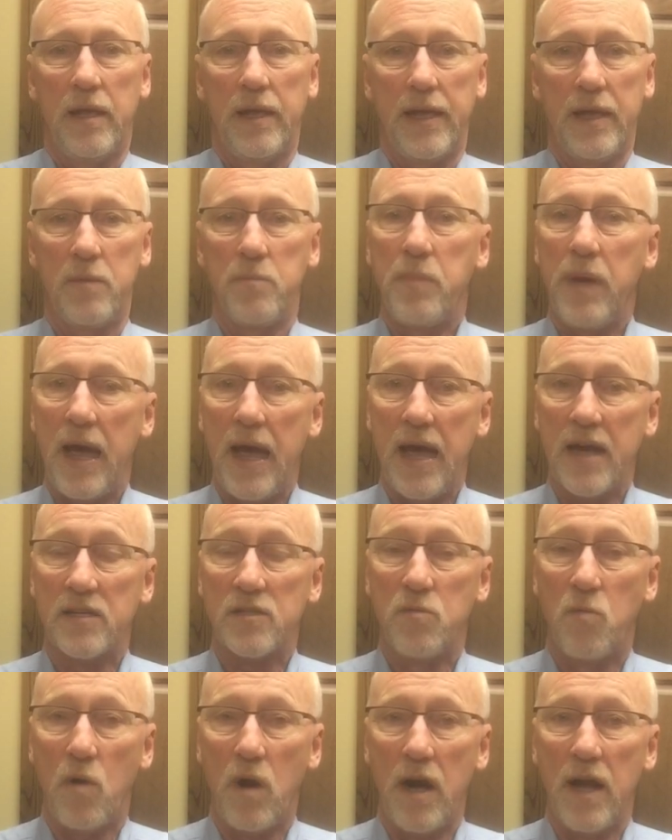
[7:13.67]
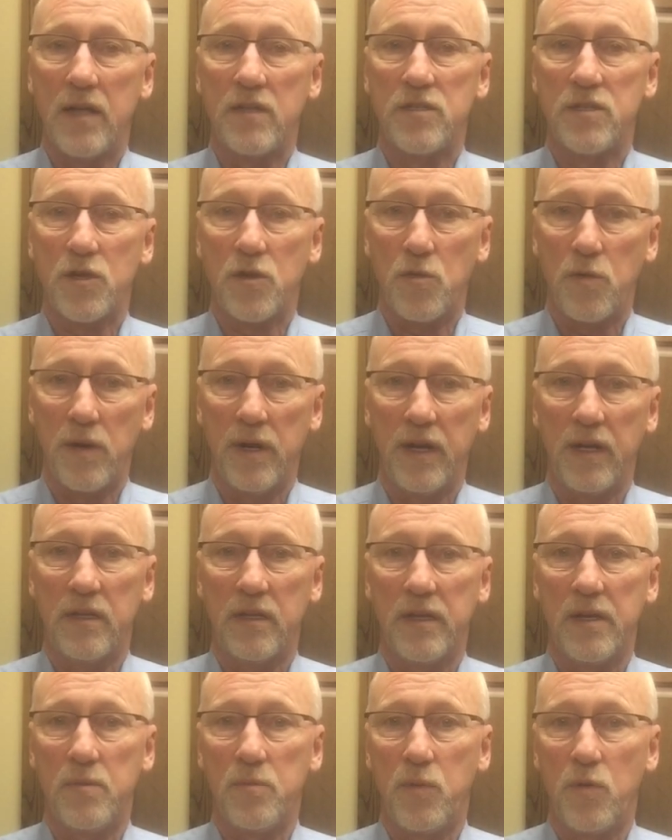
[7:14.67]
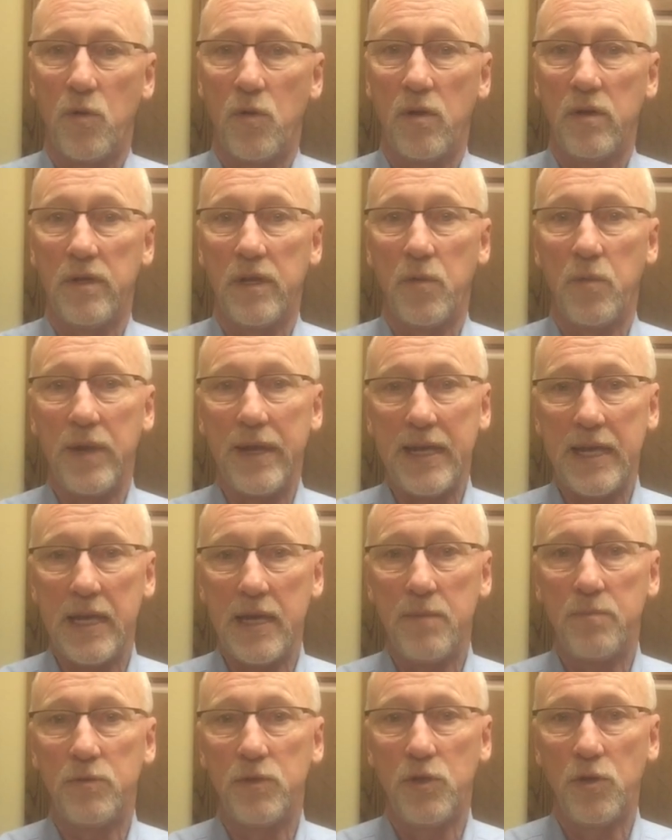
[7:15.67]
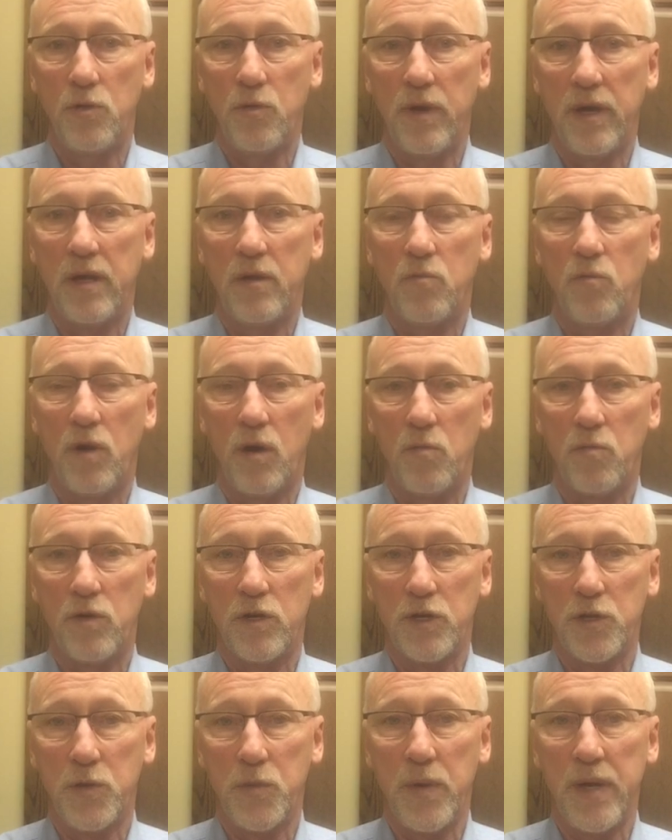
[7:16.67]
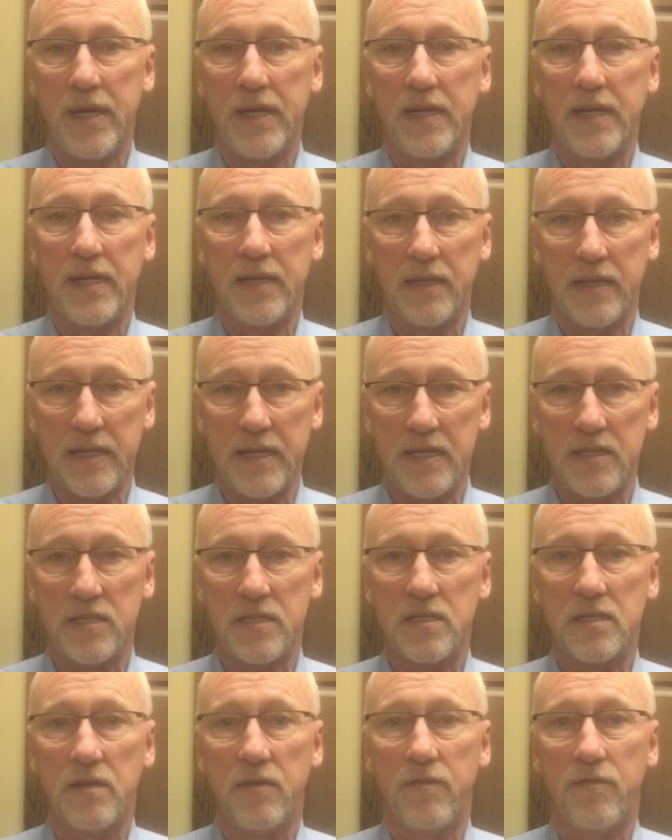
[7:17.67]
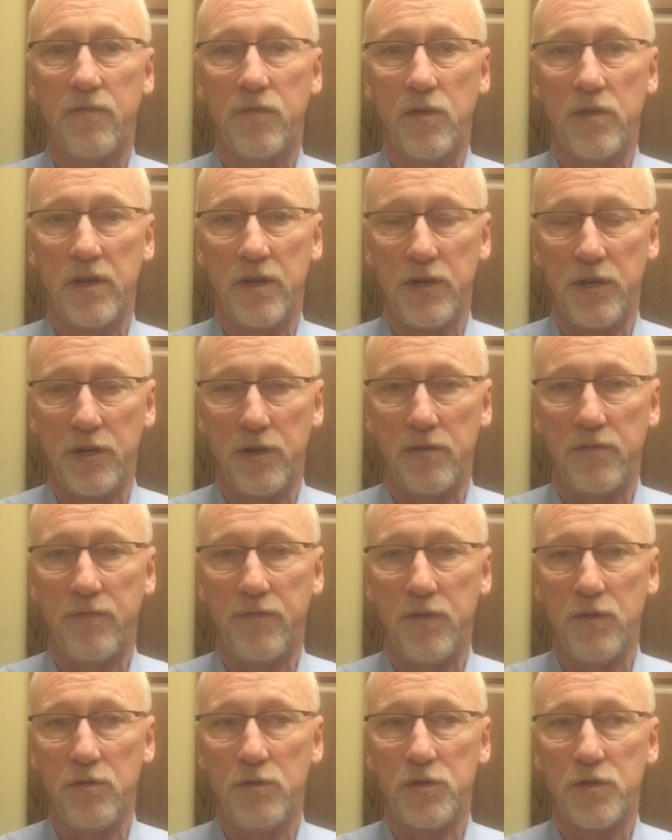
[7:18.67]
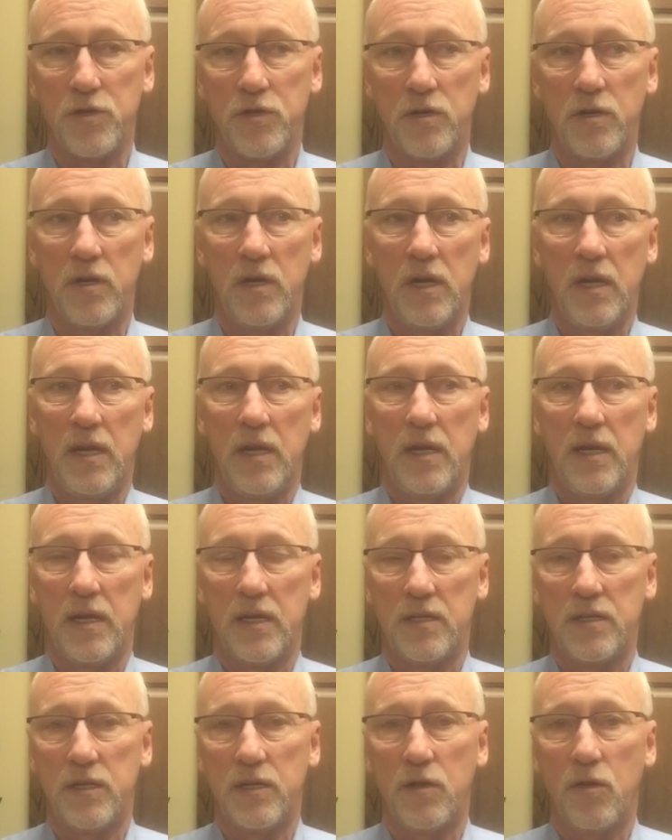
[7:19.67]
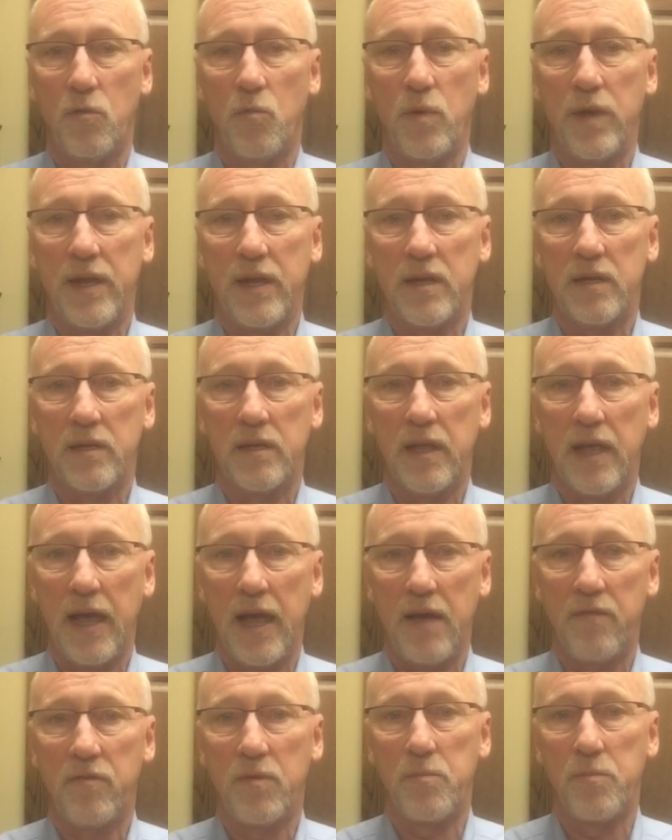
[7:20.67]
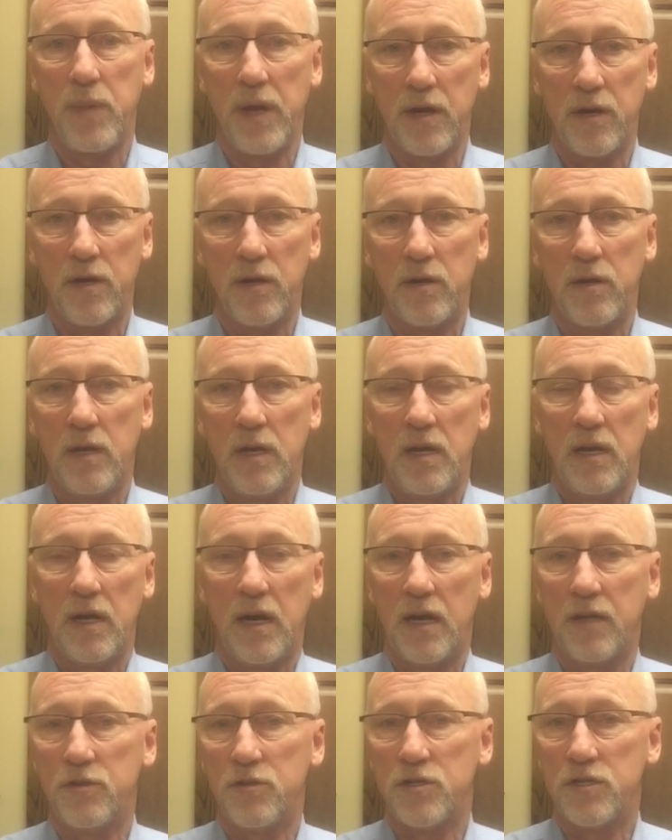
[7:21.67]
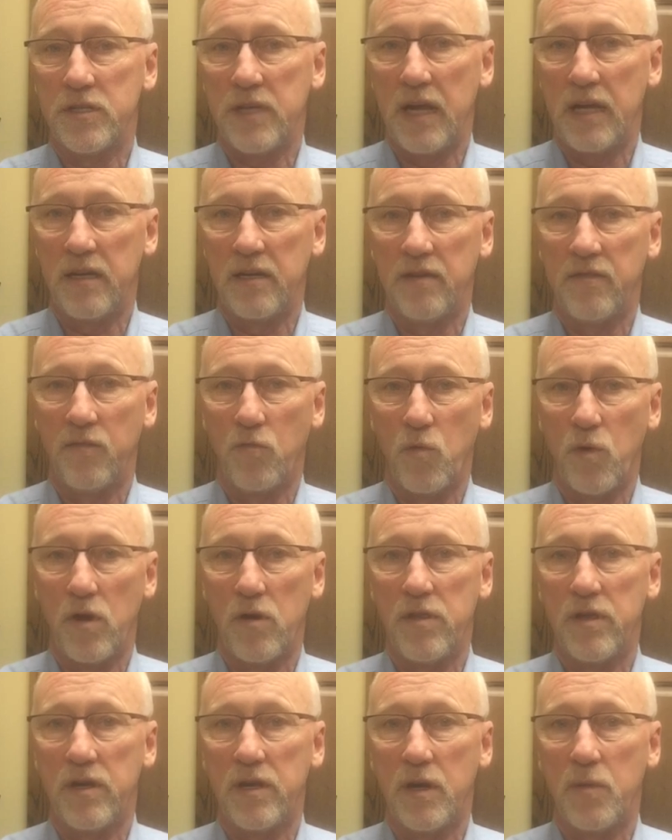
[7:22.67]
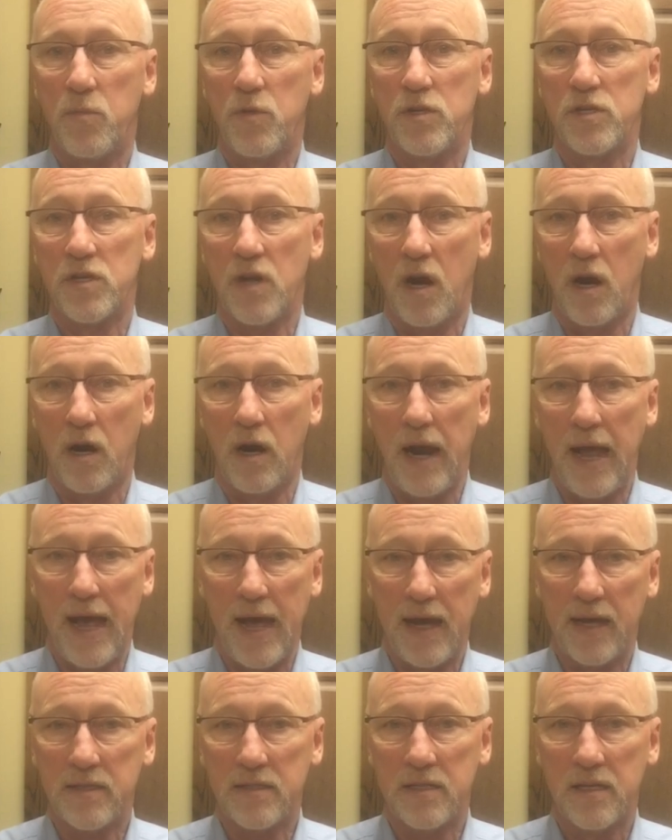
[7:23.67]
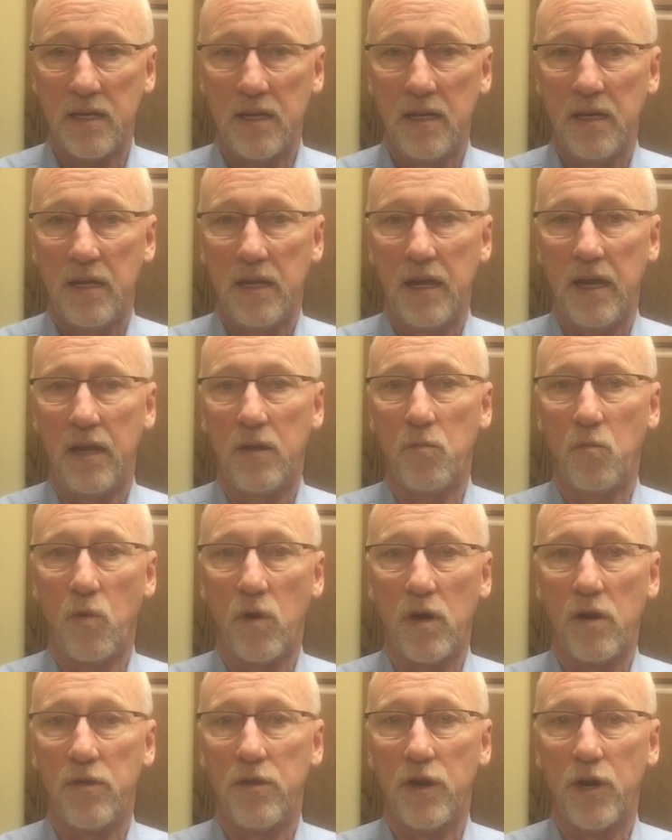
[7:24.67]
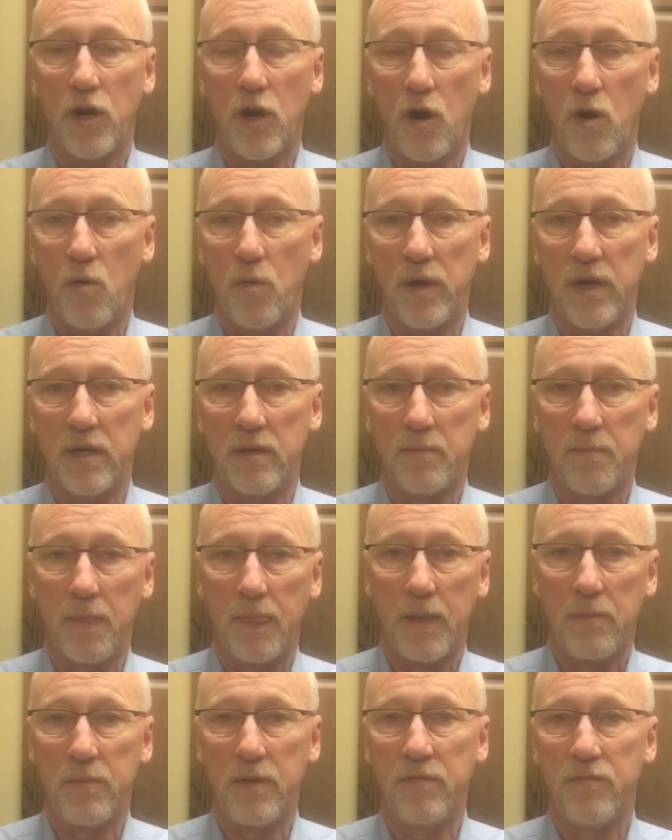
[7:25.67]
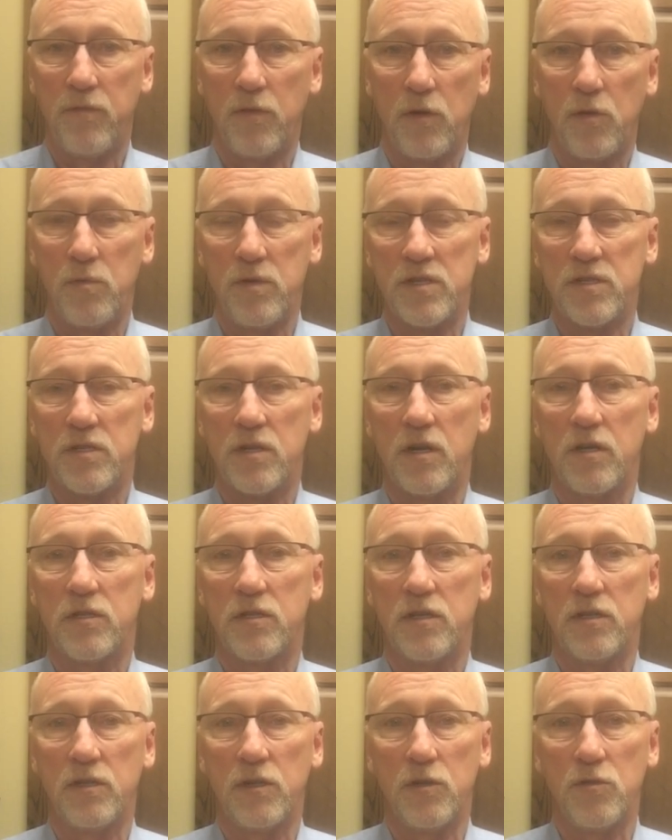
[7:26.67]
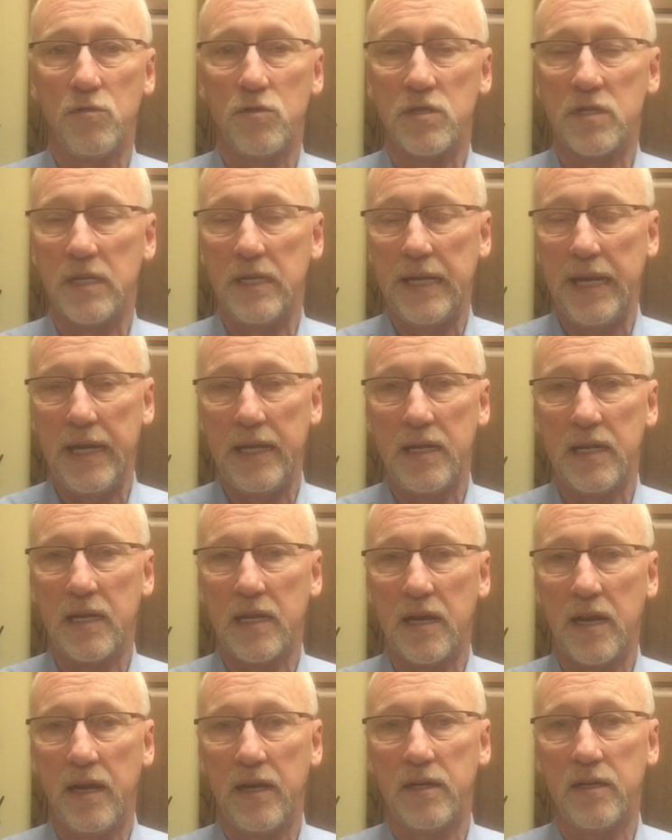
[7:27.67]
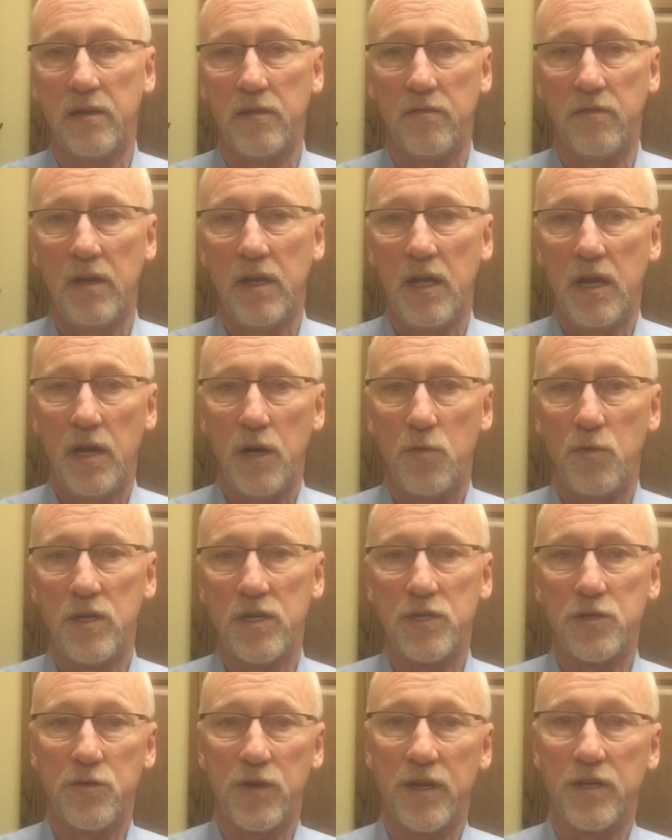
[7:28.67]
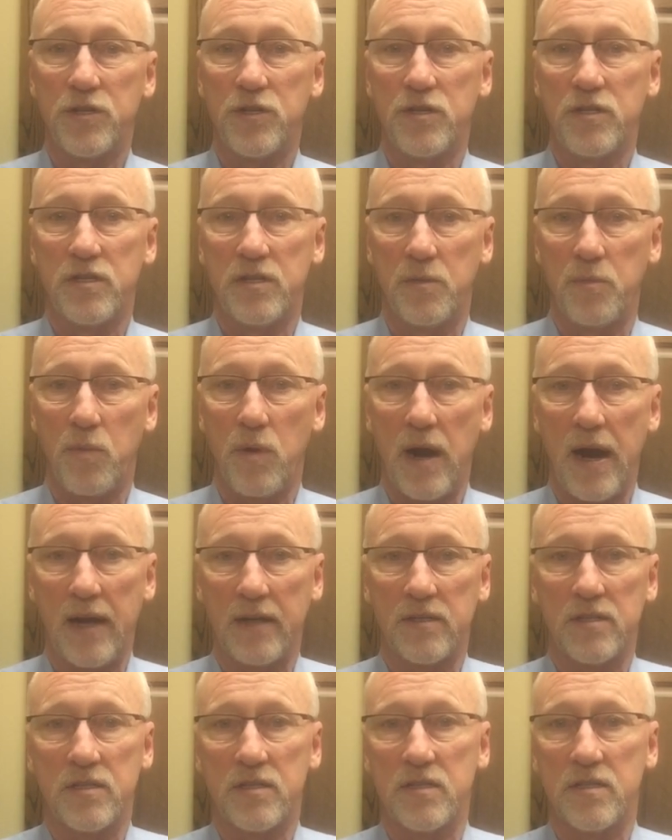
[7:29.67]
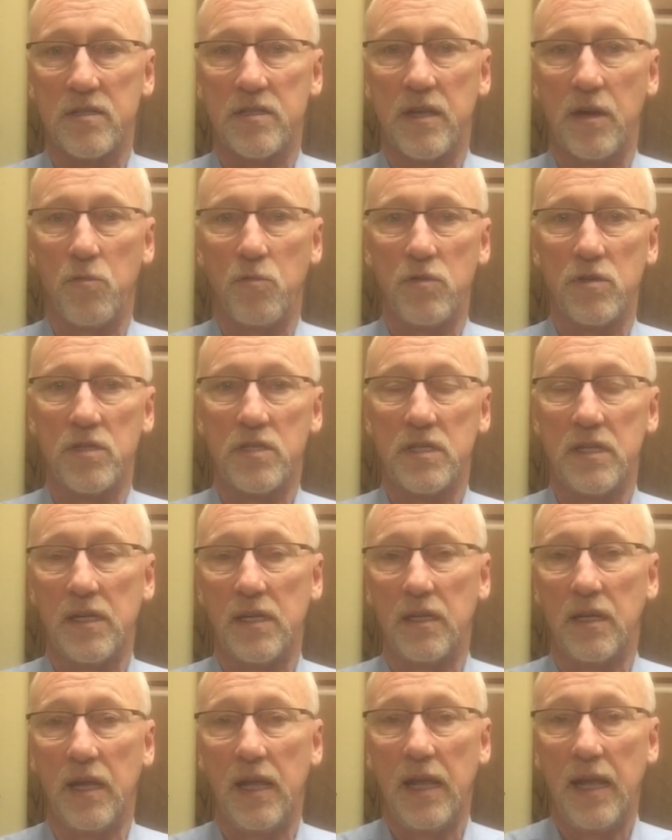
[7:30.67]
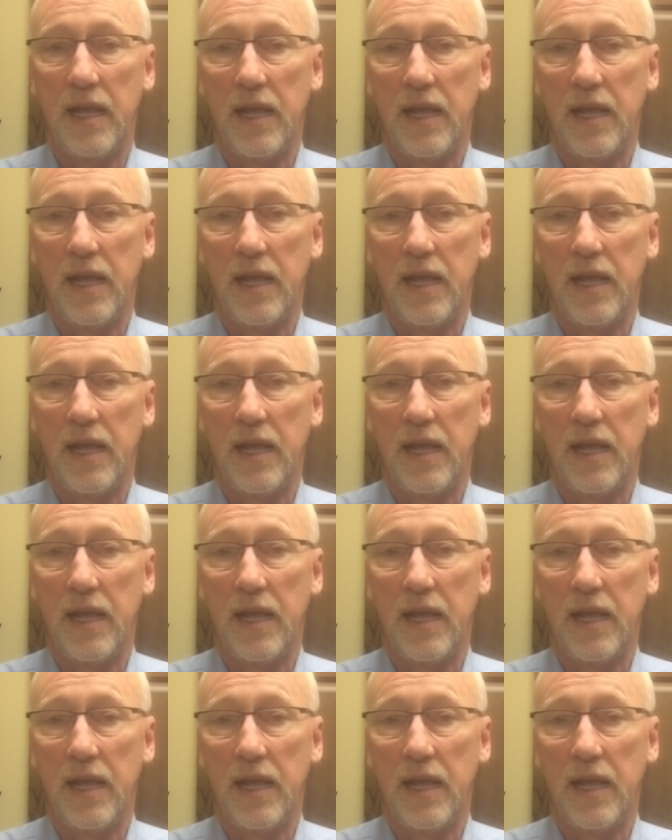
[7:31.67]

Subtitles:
impacts why it's critically important that we keep doing what we're doing, at least for the near future, until we can have a better understanding of where the numbers are at and where they're going before we start to loosen any kind of restrictions and practices that we're seeing.